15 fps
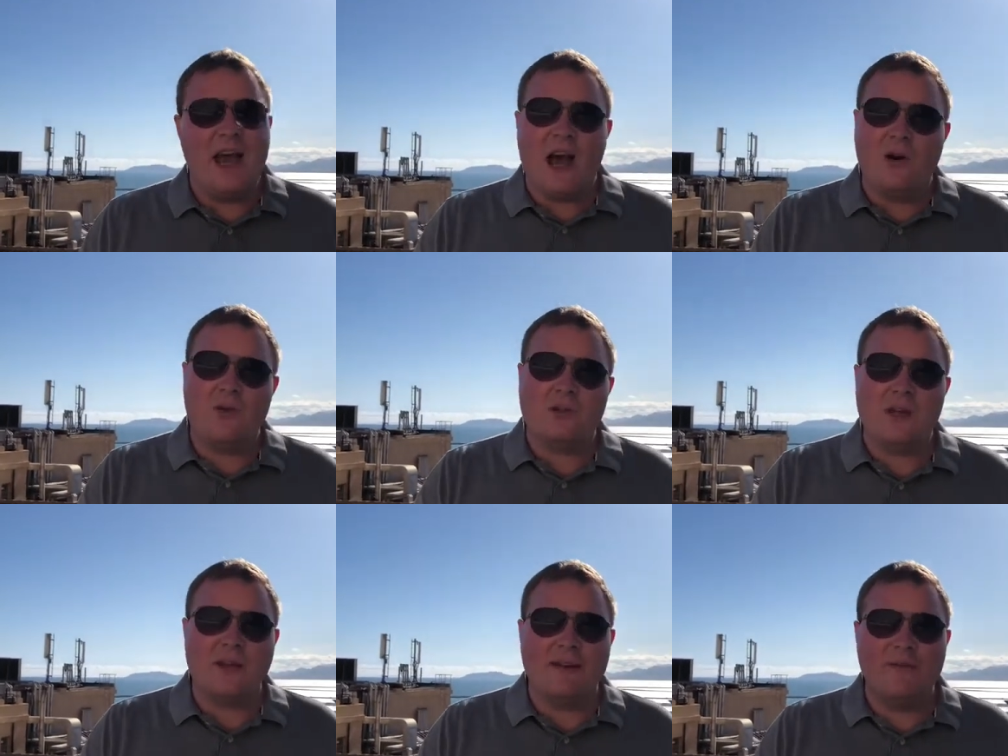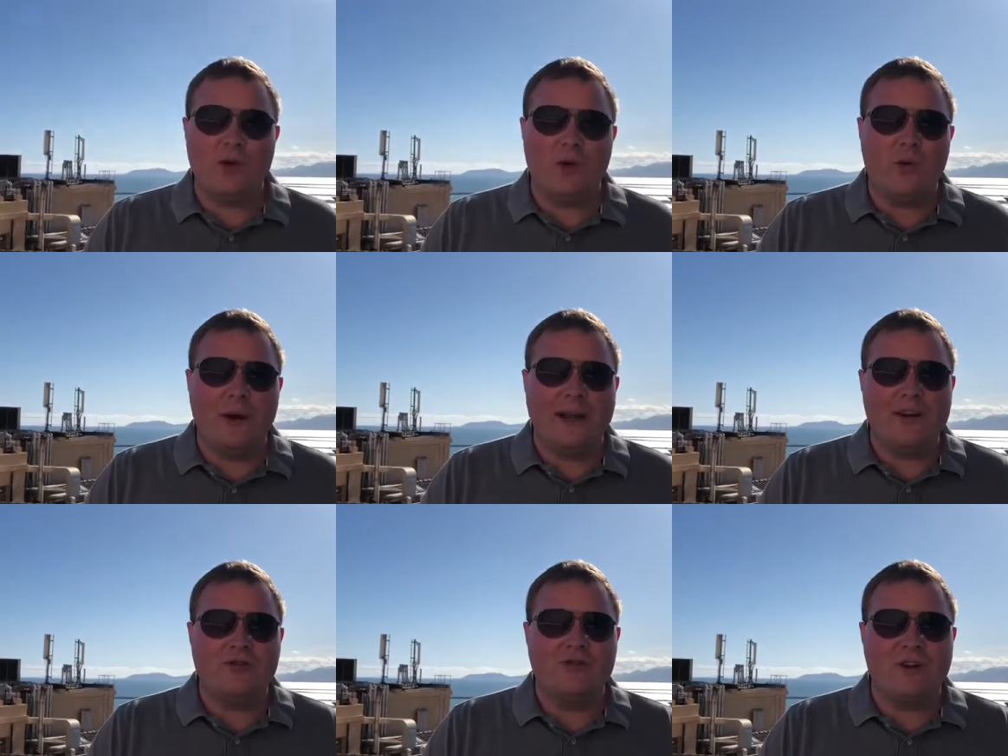and also give you a
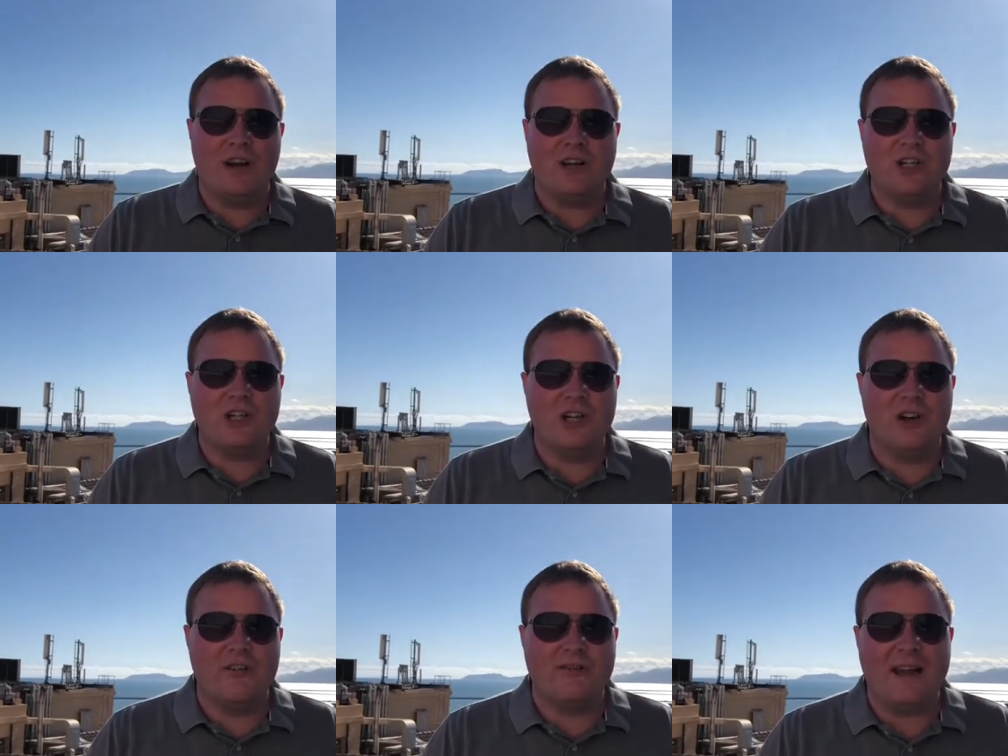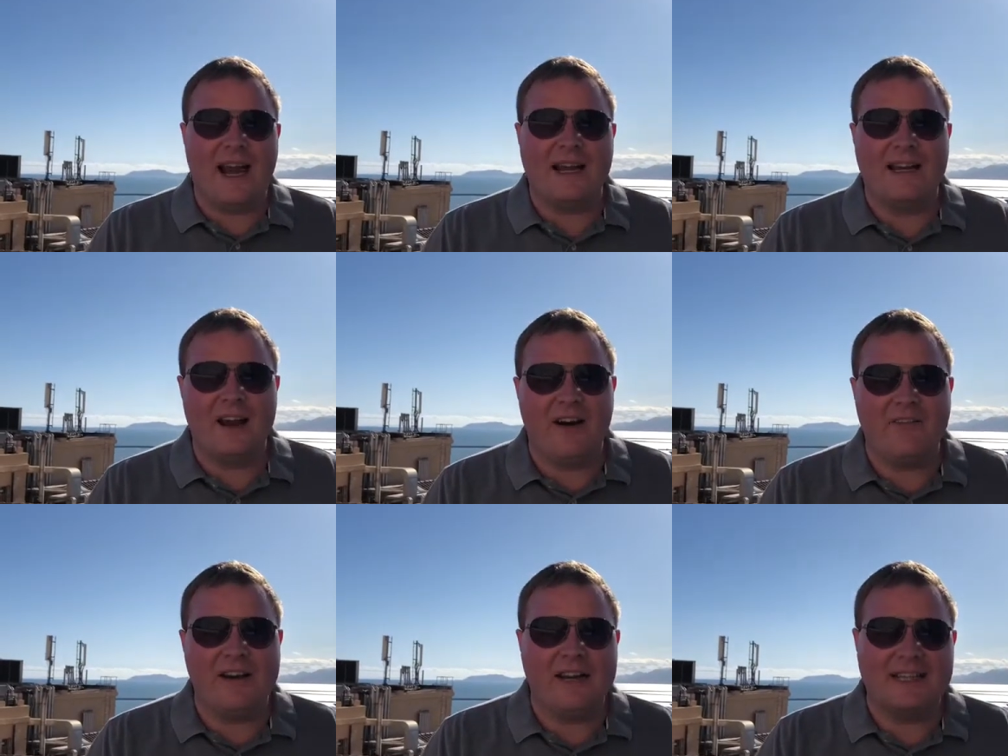quick introduction of
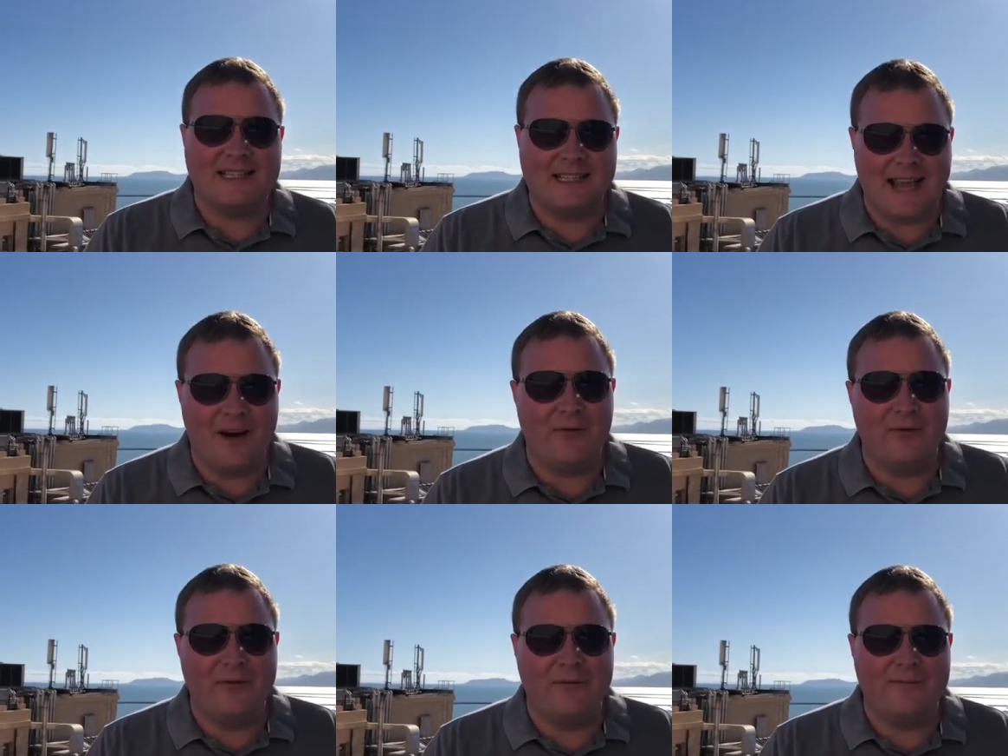Cagliari itself.